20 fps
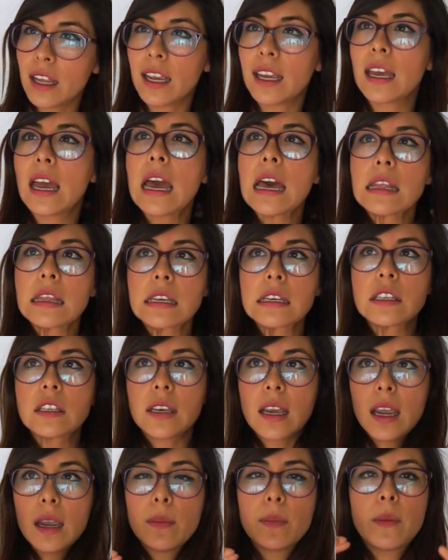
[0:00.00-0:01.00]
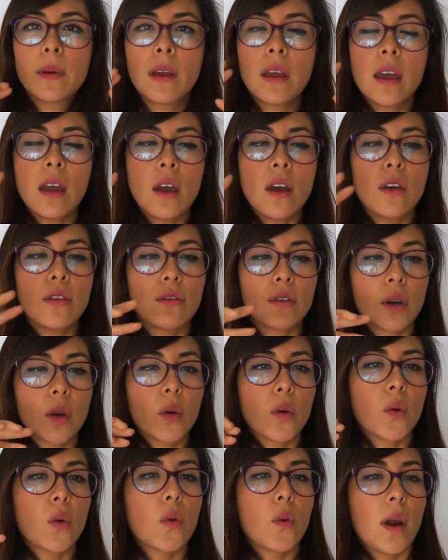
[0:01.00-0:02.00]
Like the shape
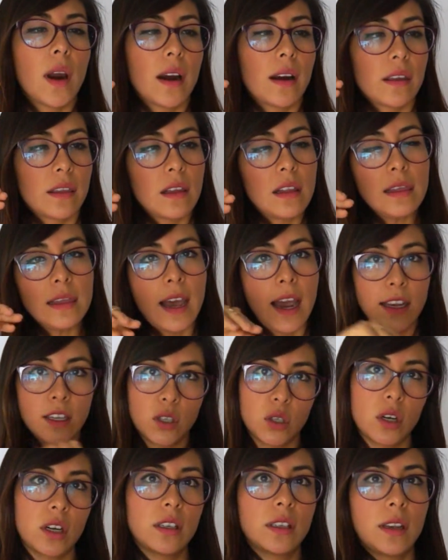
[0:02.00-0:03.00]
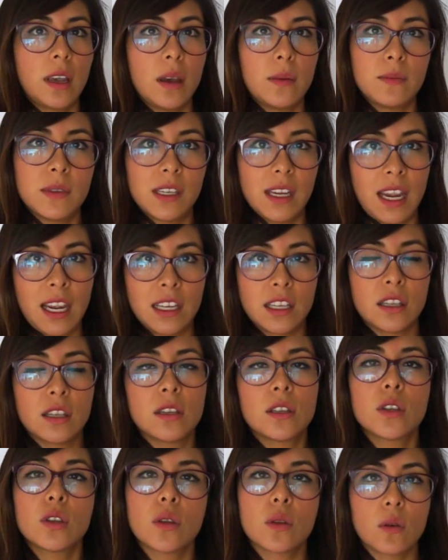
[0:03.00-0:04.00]
through where the light source comes
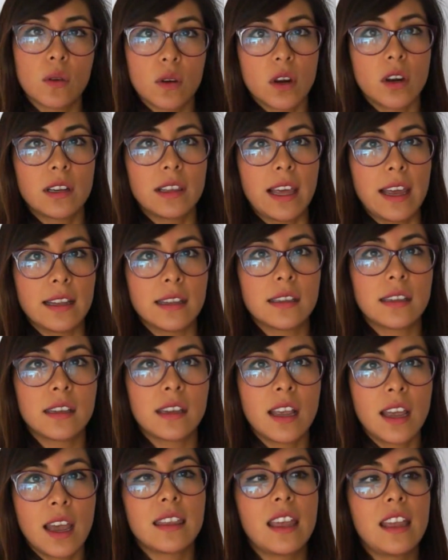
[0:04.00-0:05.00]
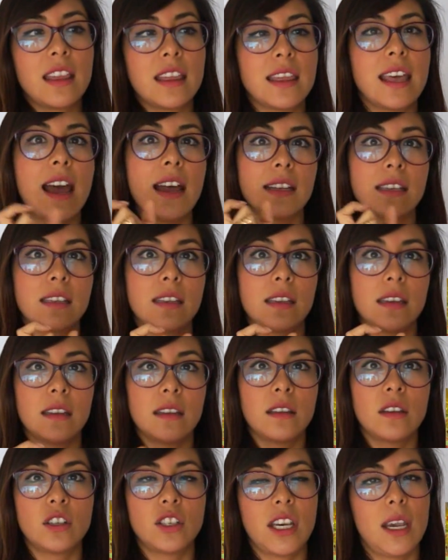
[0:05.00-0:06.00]
in through your lens, then that's
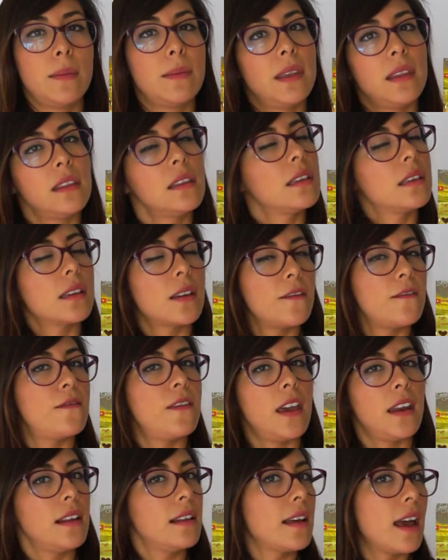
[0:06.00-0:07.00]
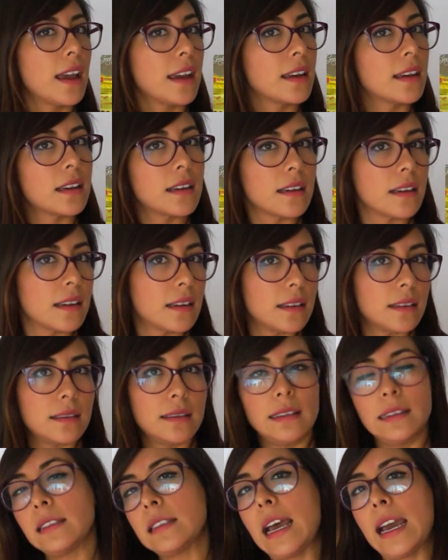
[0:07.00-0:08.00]
the shape that this confetti like
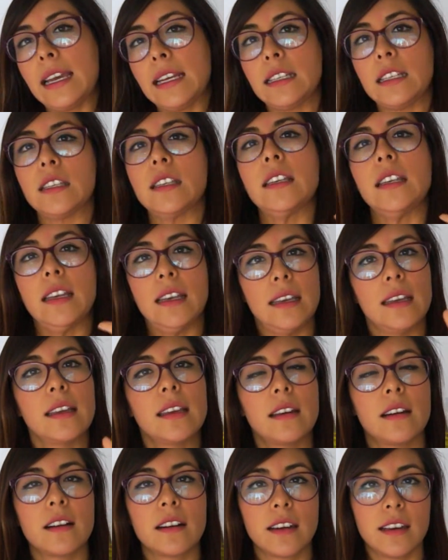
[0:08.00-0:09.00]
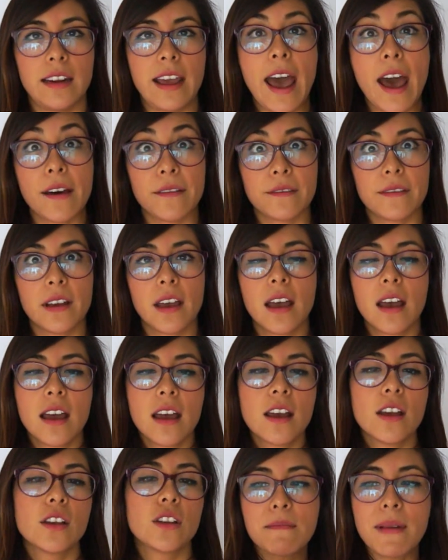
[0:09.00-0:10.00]
lights are gonna have.
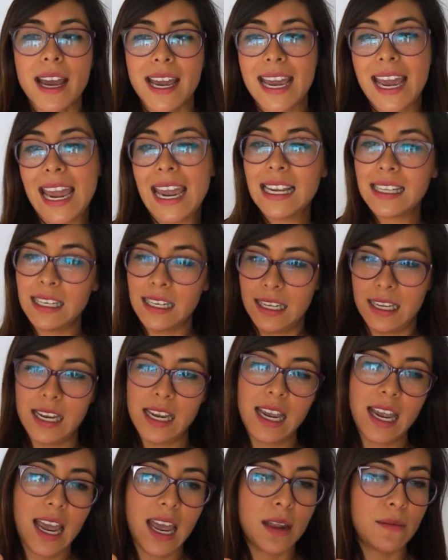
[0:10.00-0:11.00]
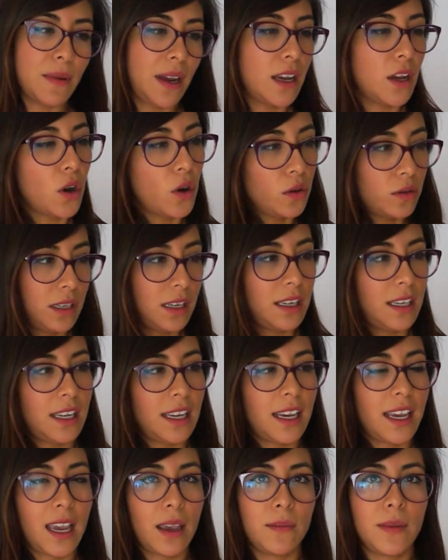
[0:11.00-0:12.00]
My A D D and my O C
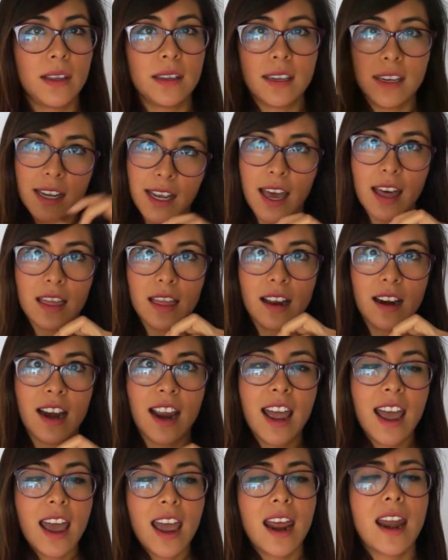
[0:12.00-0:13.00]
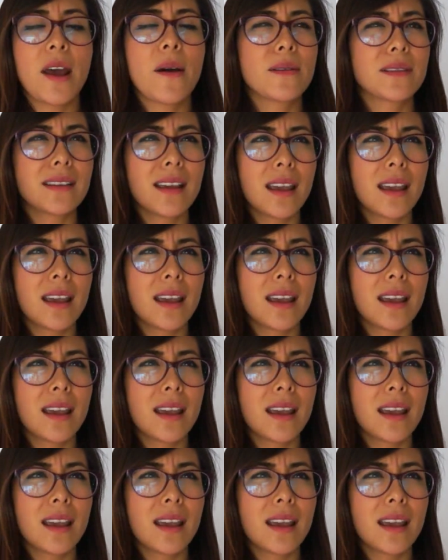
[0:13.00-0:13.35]
D came in together, and I was